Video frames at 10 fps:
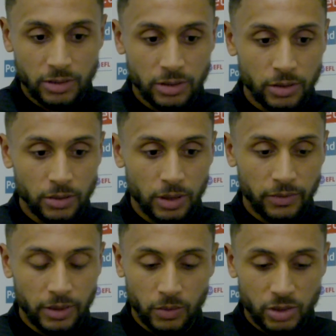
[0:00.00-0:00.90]
So I
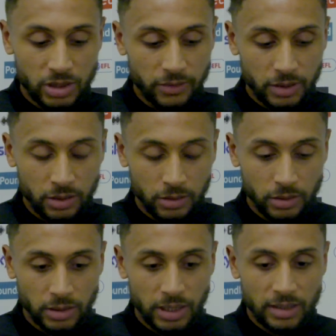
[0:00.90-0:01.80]
think we just have to you know
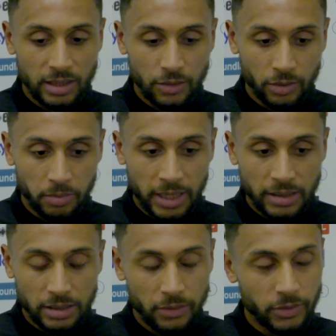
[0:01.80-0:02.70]
get together and band
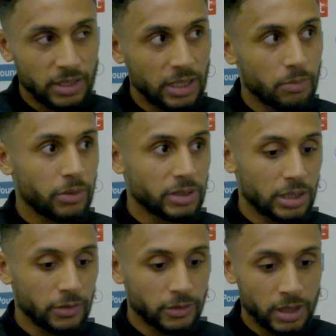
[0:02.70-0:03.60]
together, take the
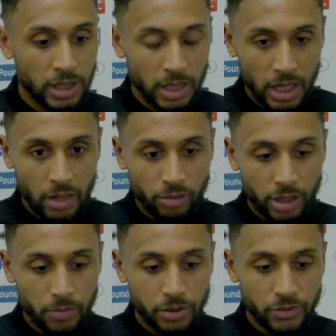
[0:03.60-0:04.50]
positives, and
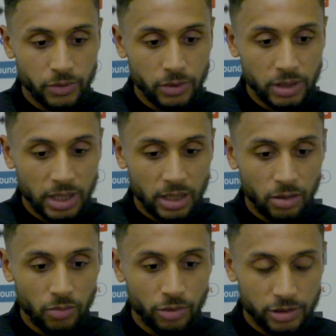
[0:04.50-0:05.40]
really push forward to get a
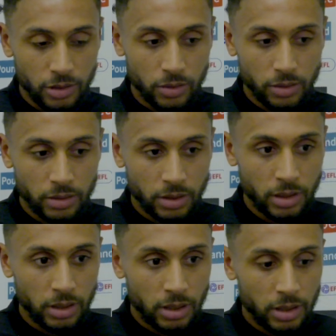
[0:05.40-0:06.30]
good result
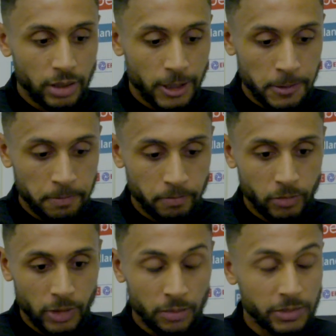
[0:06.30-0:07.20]
um,
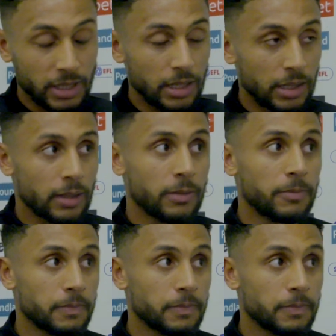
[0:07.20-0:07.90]
come Saturday.